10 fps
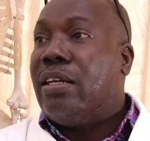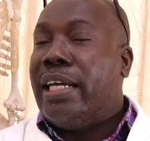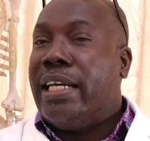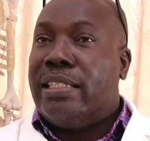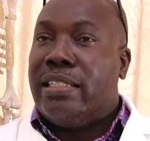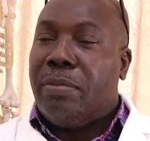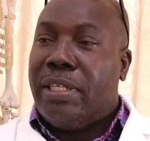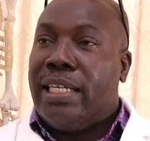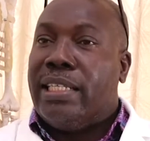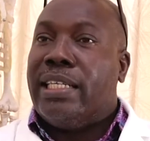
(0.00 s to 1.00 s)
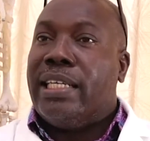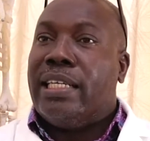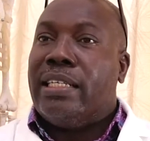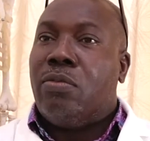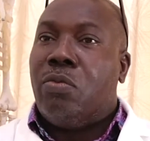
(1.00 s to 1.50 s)
And typically the,
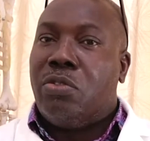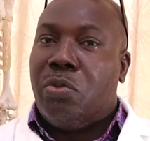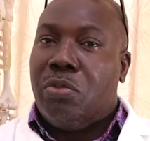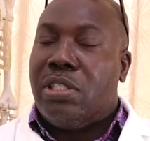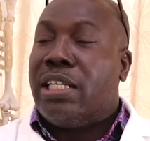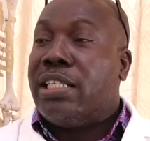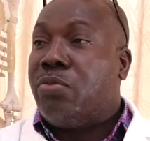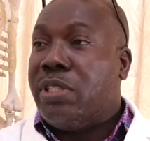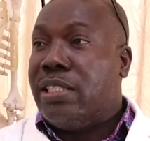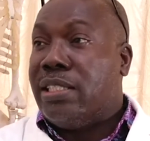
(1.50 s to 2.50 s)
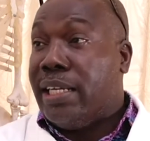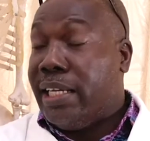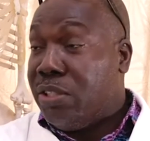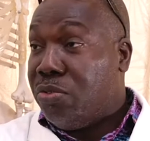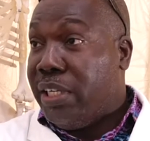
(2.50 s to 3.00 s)
what we would start with is an
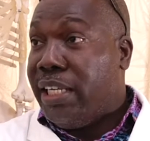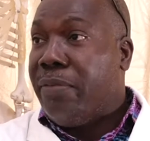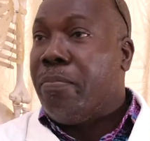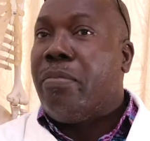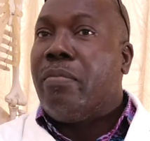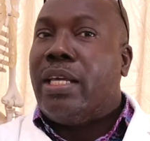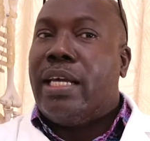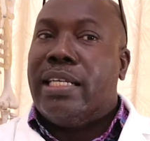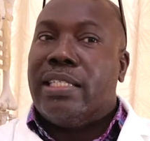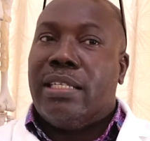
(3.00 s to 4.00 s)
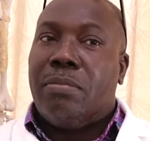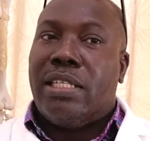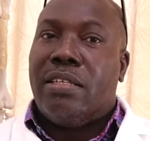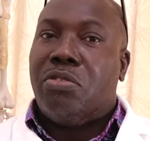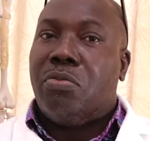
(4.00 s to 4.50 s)
x-ray, and
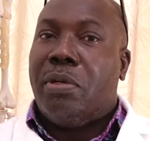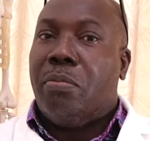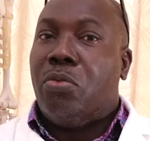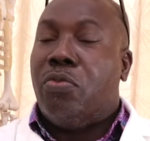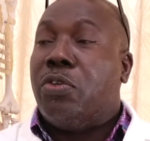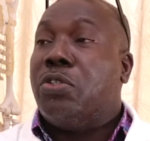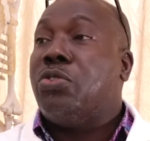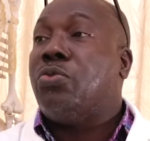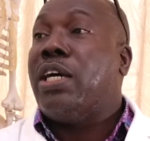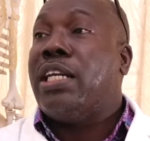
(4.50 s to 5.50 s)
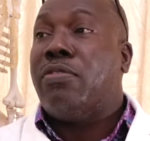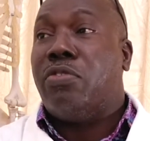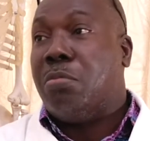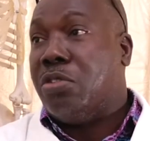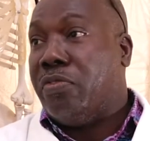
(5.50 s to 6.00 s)
sometimes we move on to other
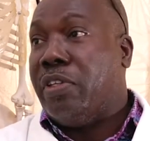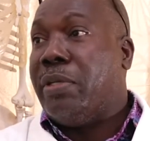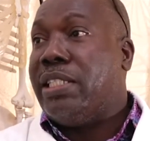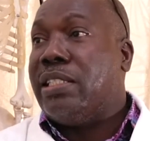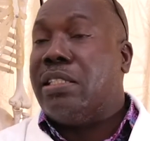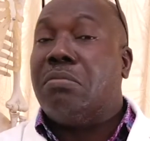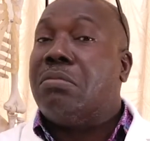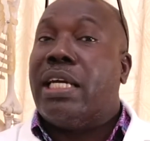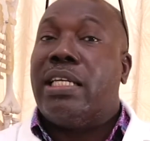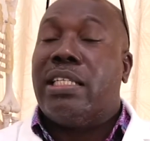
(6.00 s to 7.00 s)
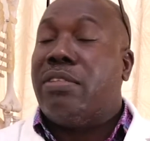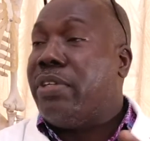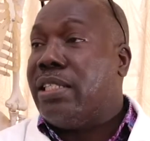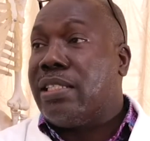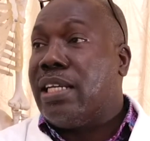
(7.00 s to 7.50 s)
forms of imaging, mm. either
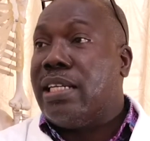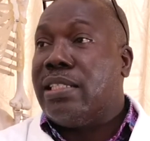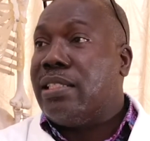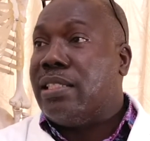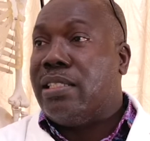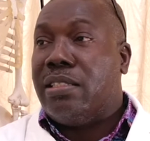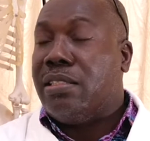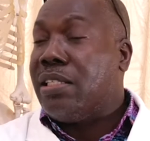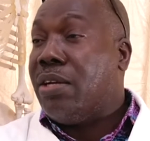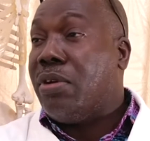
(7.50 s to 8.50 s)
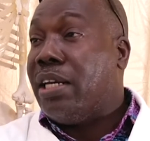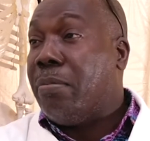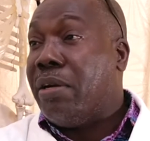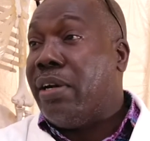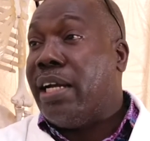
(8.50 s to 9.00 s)
different scans, a C T scan, or an
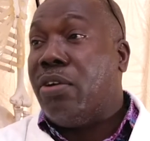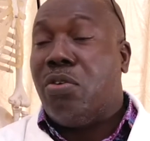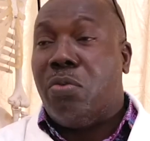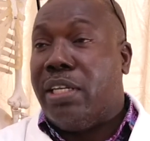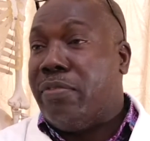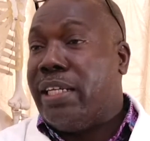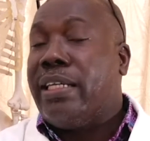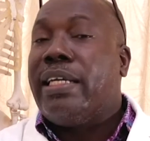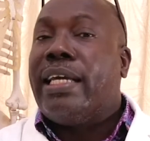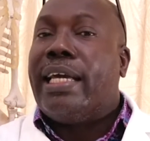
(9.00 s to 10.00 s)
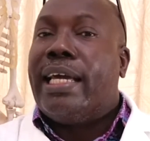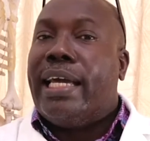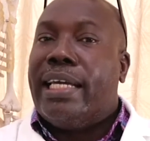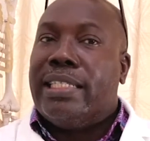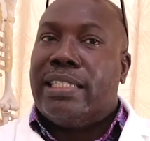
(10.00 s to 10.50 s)
M R I or whatever.
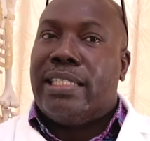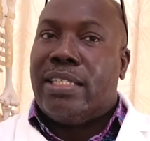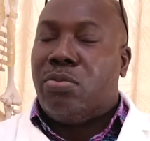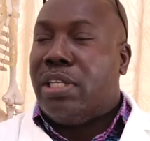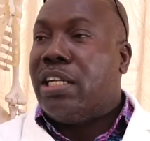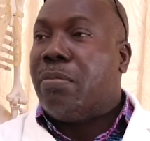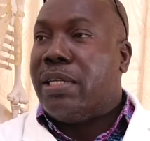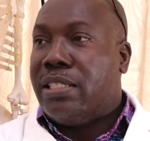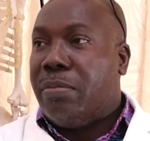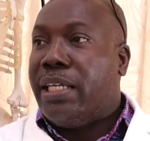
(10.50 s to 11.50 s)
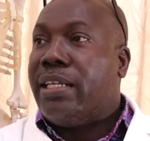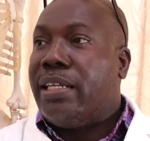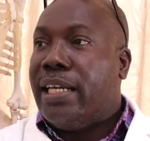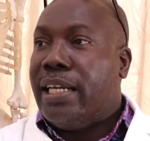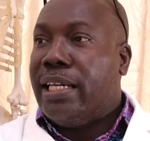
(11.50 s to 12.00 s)
And that would help us make
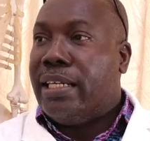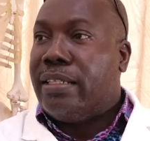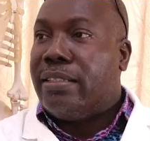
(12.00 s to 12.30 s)
the, the